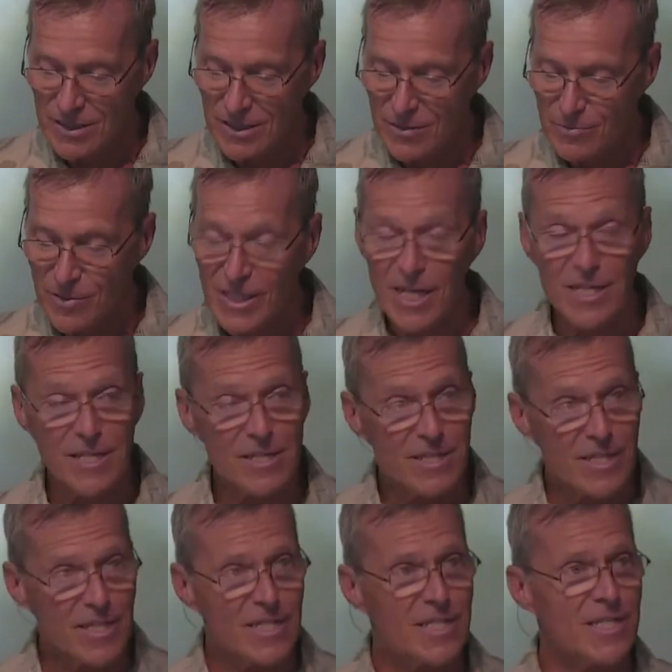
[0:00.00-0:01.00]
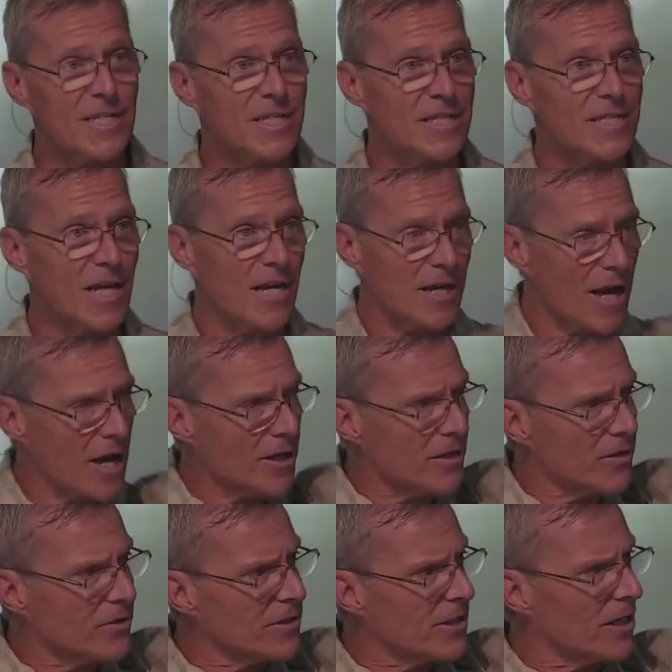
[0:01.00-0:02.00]
Because it's easy to say,
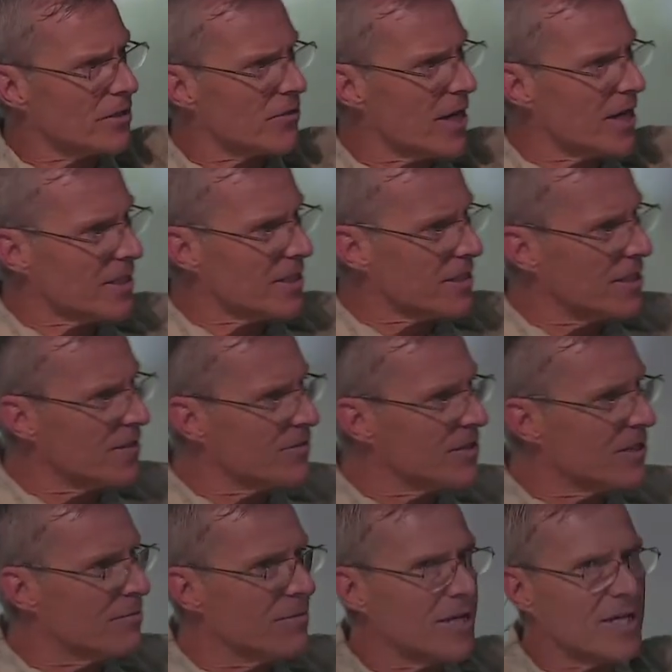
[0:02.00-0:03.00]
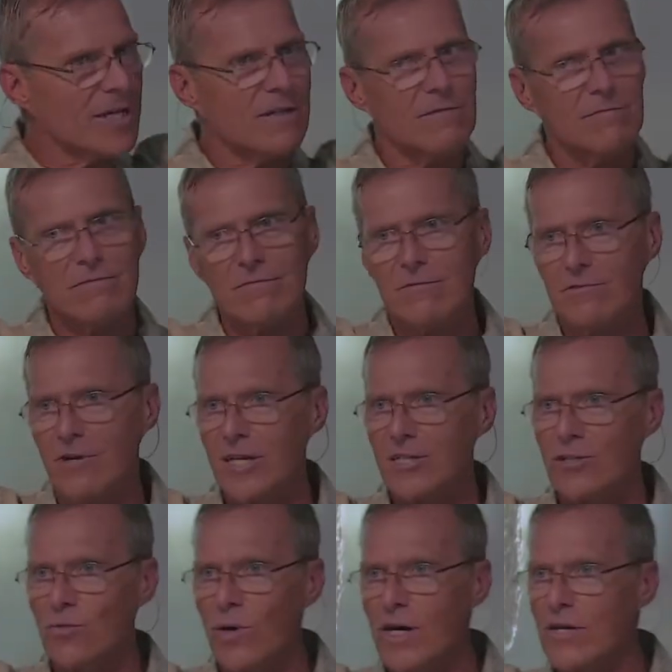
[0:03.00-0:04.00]
Hallelujah, Christ lives in me, Christ
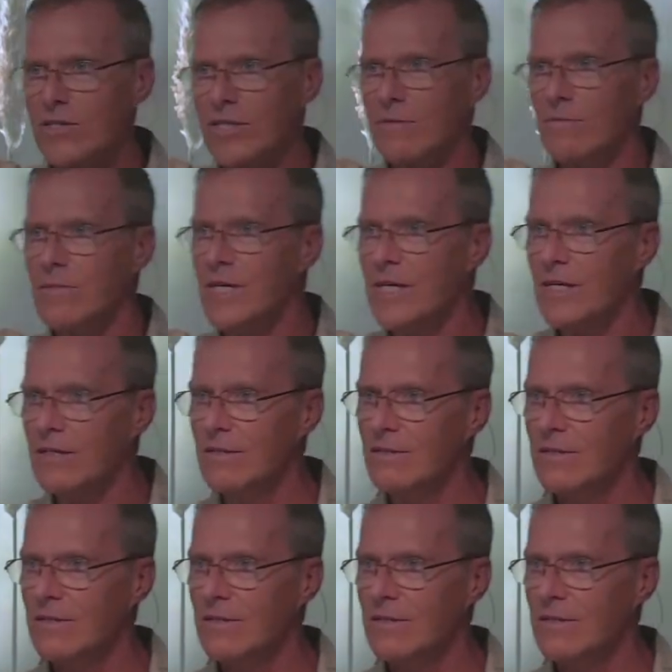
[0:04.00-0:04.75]
dwells in me.